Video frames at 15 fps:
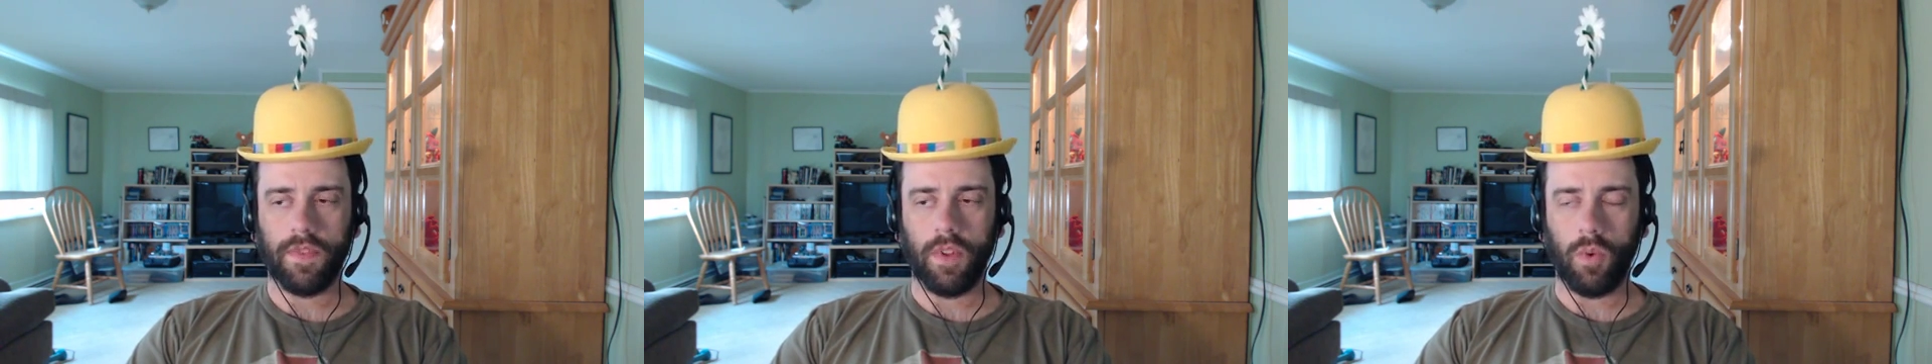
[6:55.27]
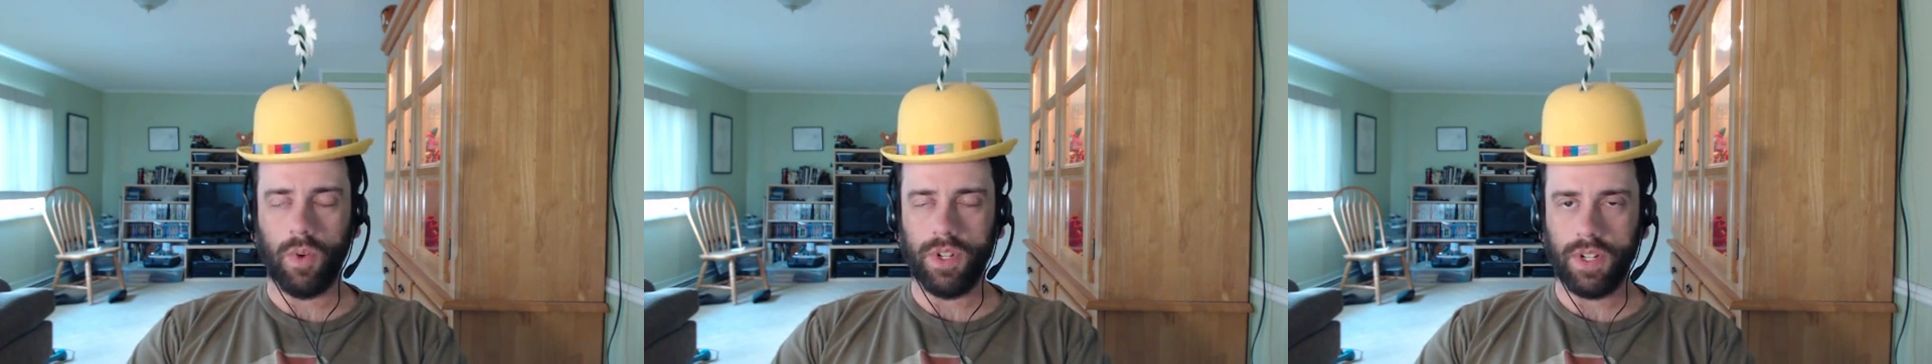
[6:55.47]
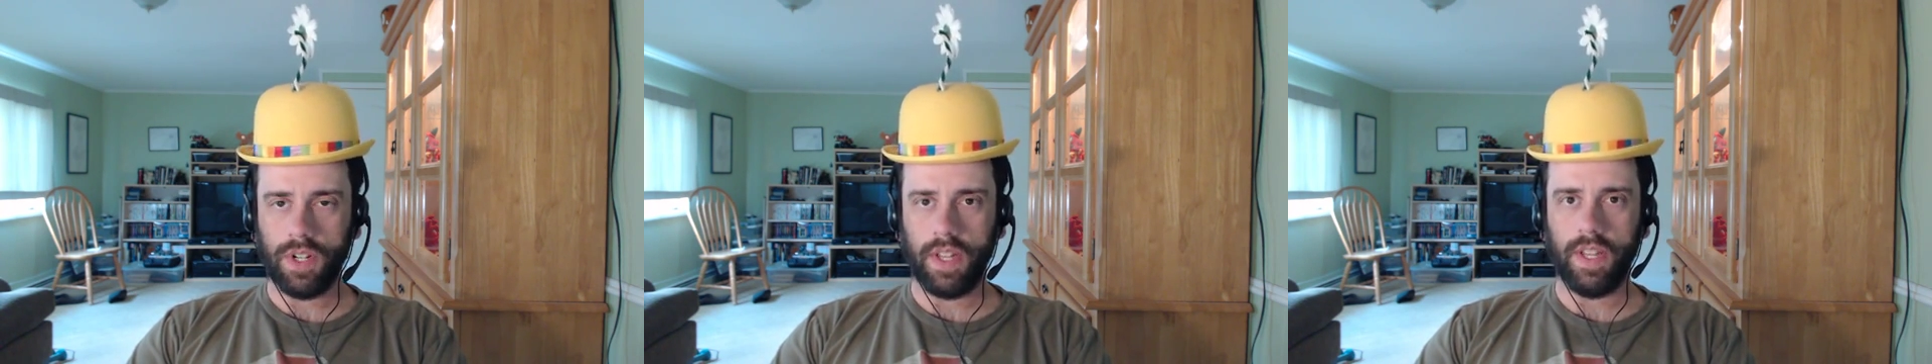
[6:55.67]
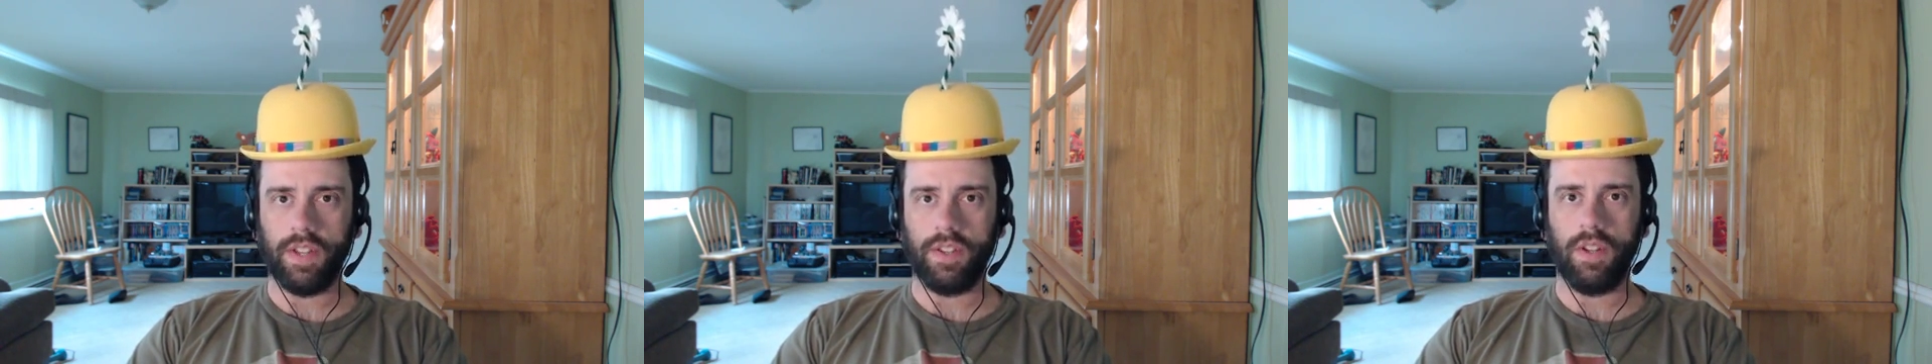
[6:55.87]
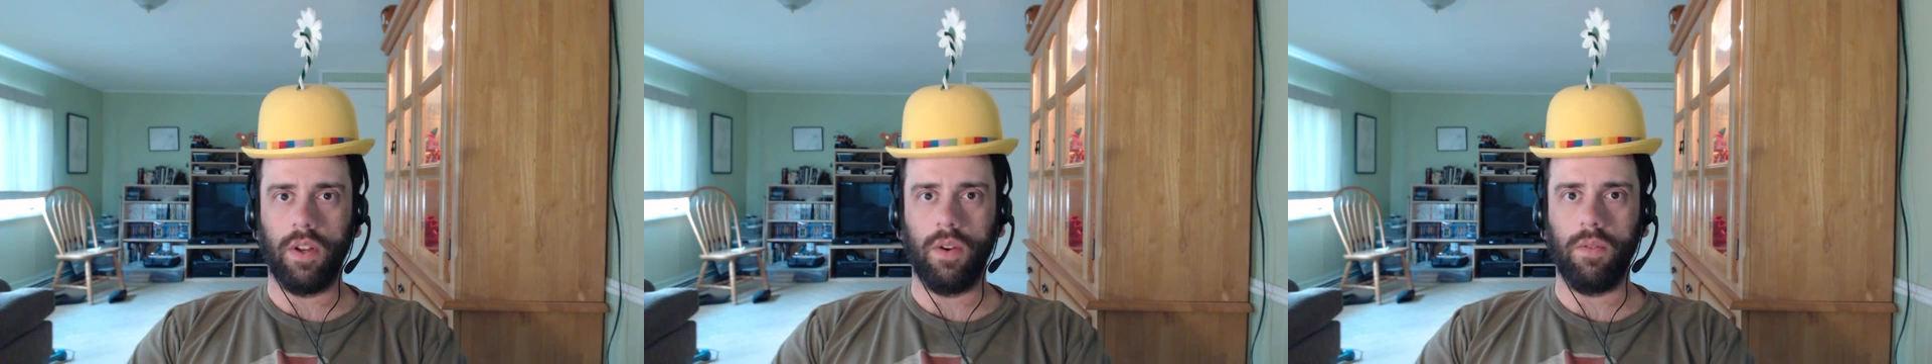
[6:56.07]
originally
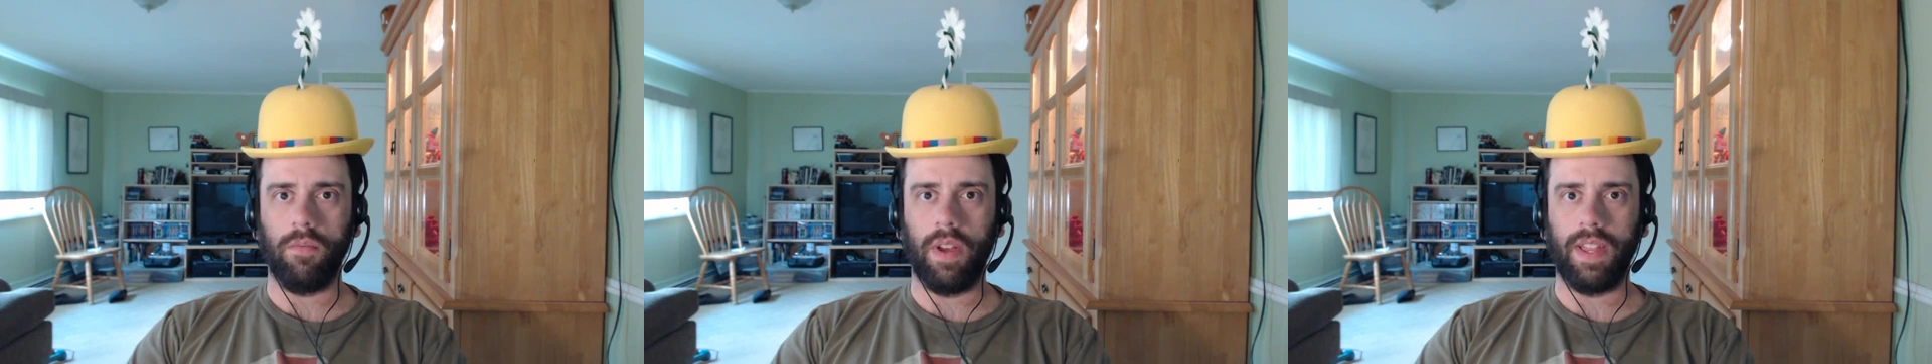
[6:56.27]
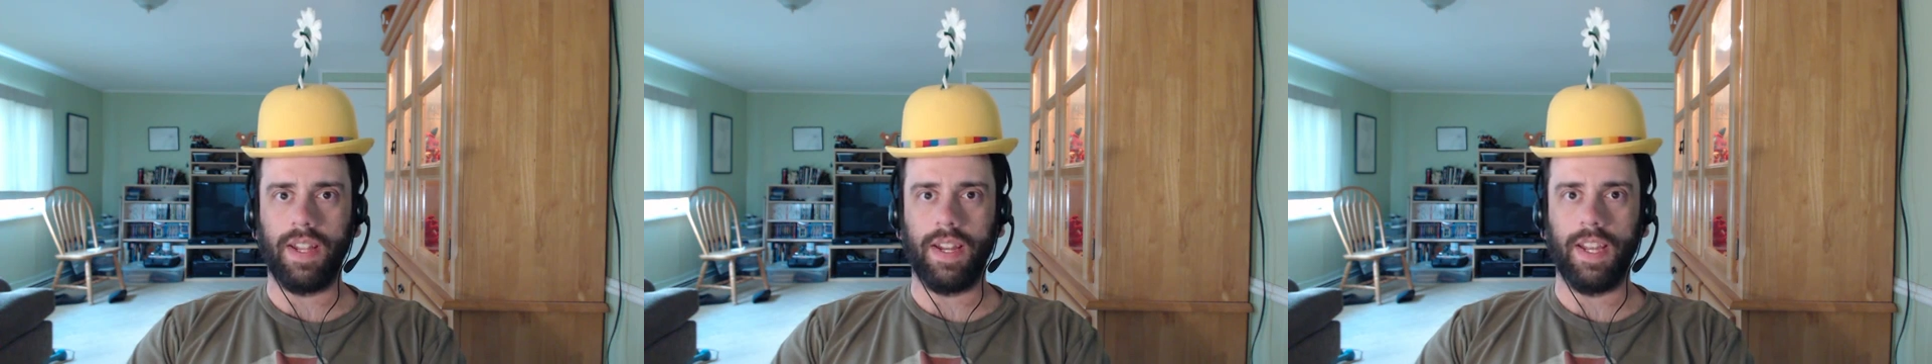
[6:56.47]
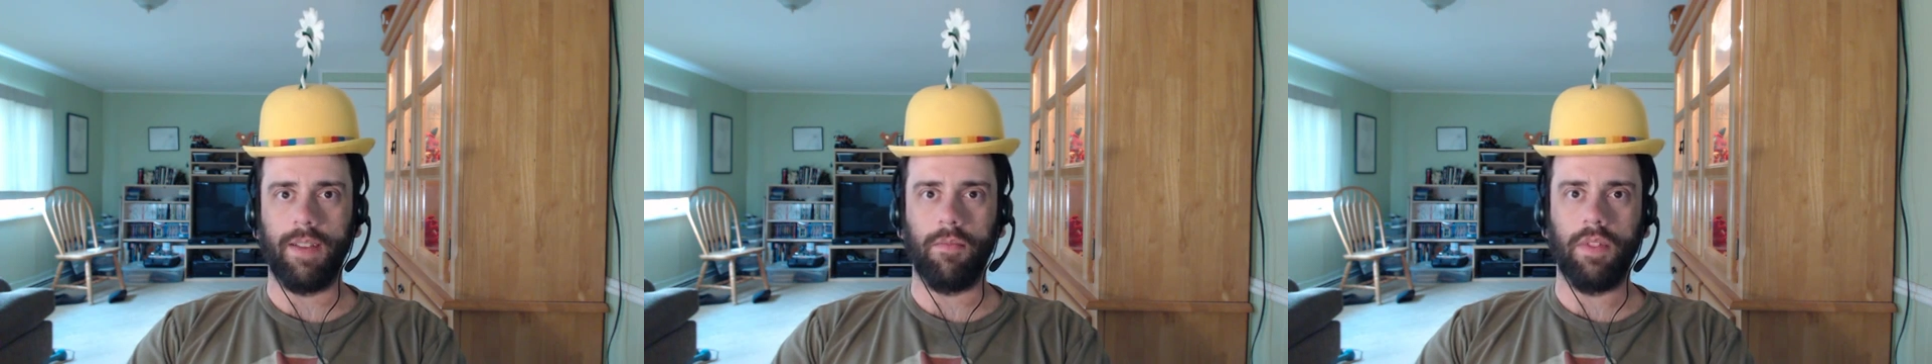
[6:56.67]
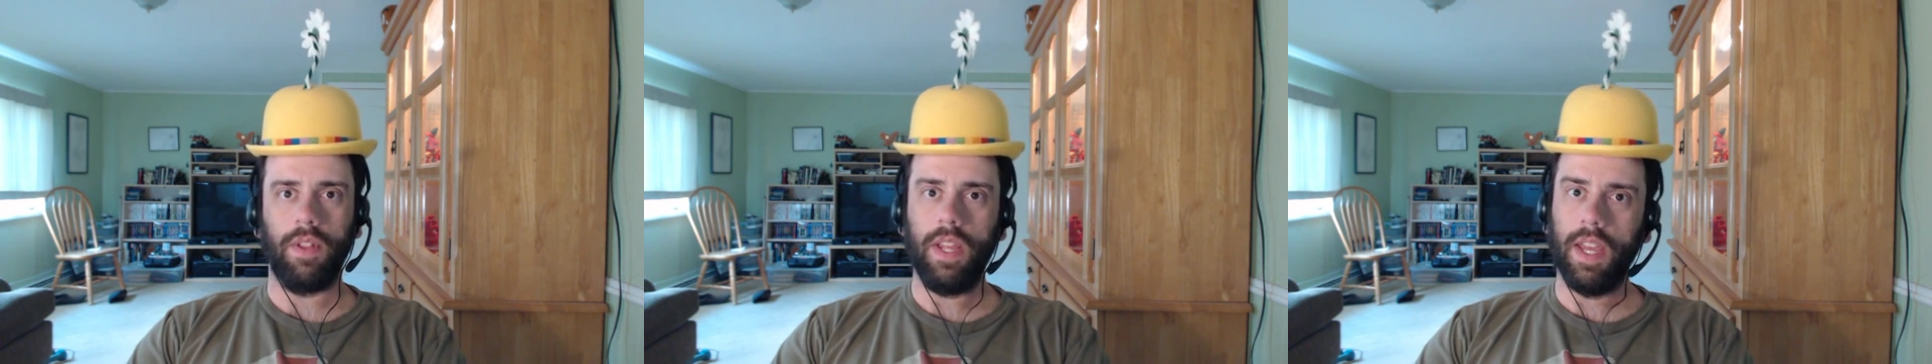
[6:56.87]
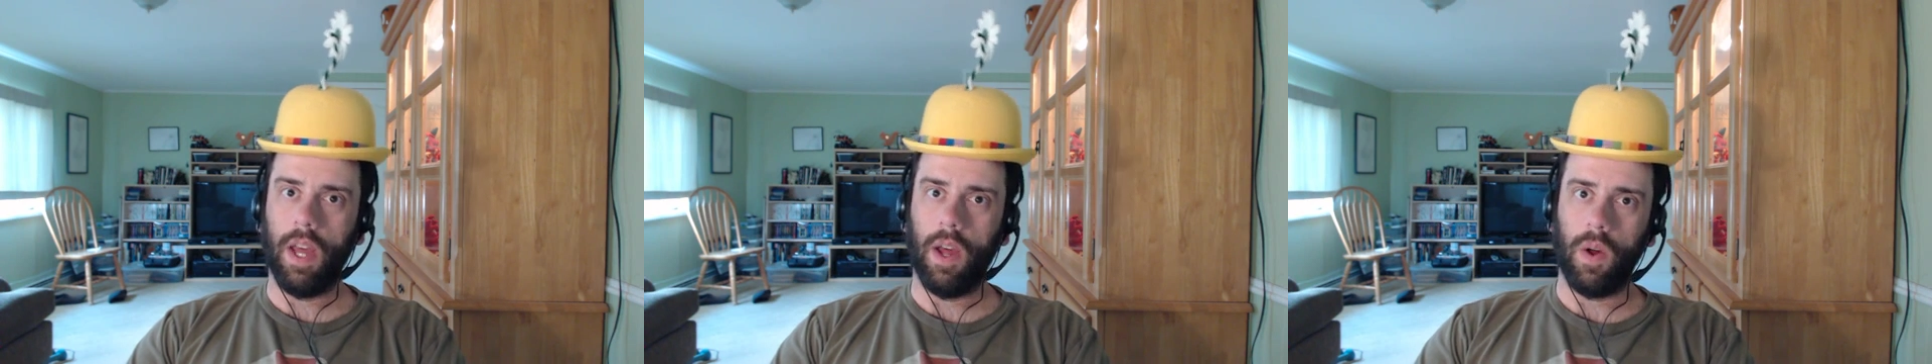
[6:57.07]
is known by the name
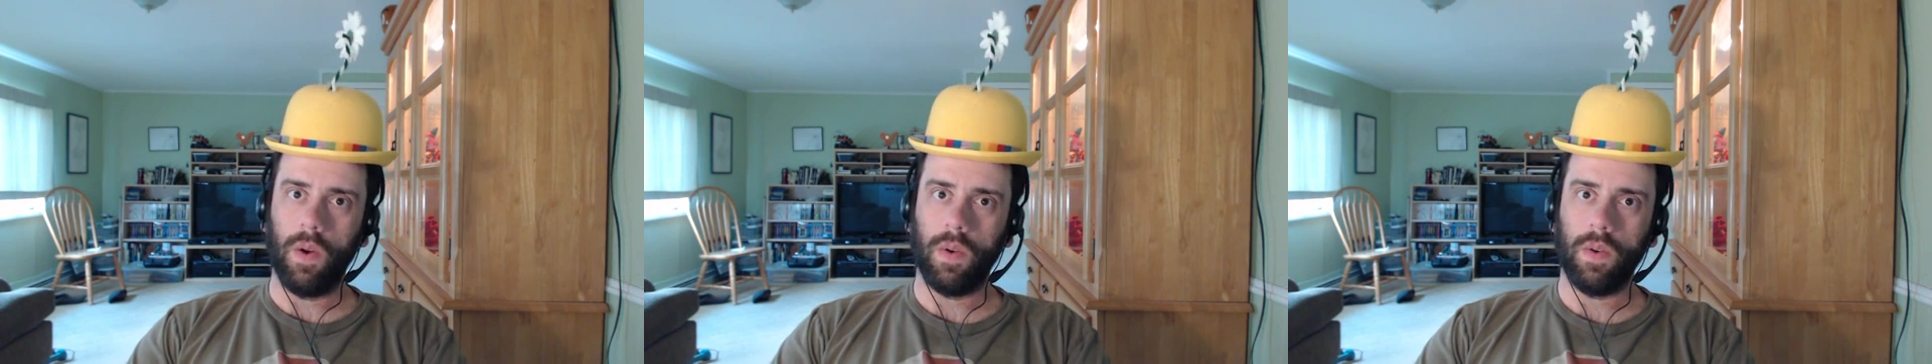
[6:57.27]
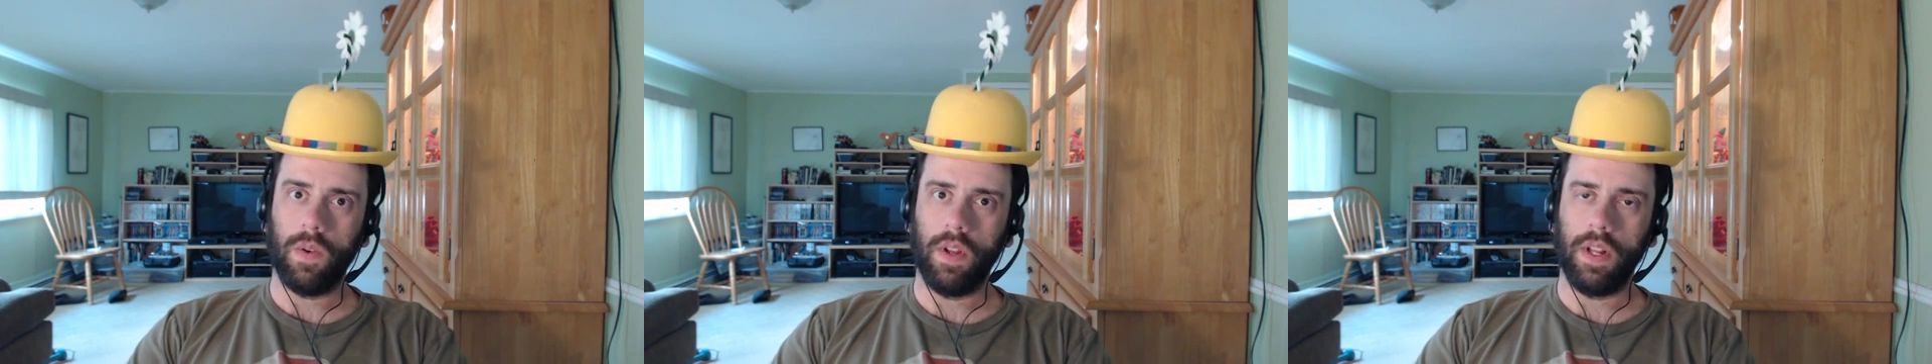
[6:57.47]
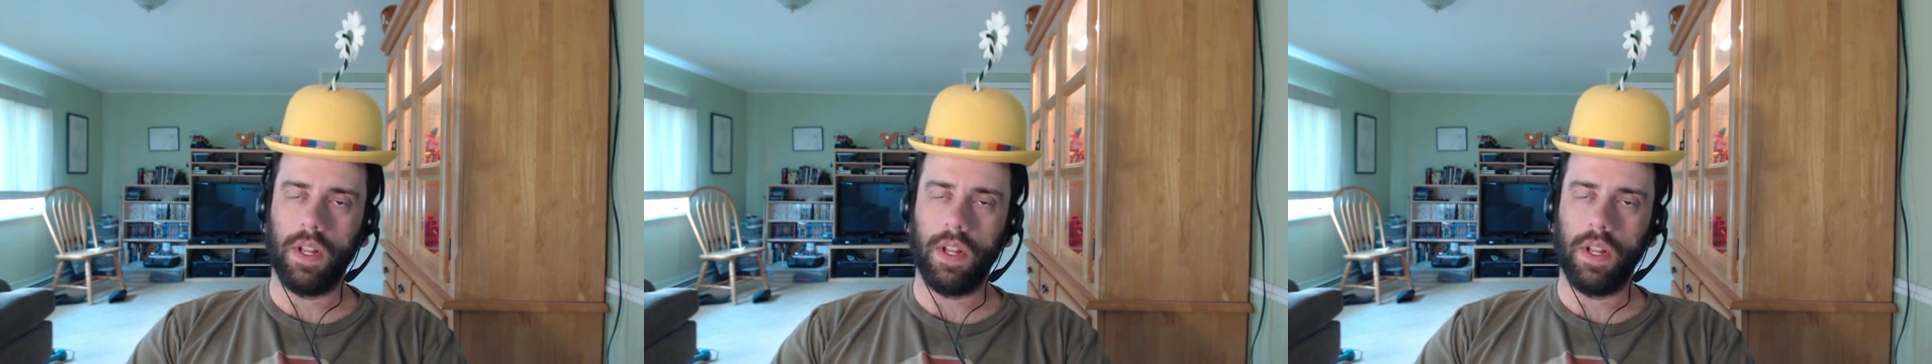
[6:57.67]
Leo,